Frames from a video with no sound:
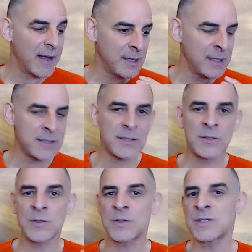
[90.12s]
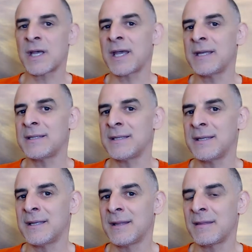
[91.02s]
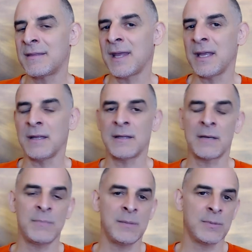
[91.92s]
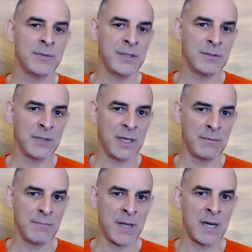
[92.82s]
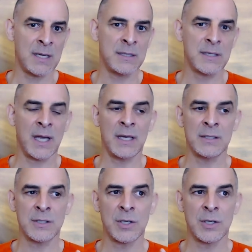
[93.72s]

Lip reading: It's a society thing that people need to get married and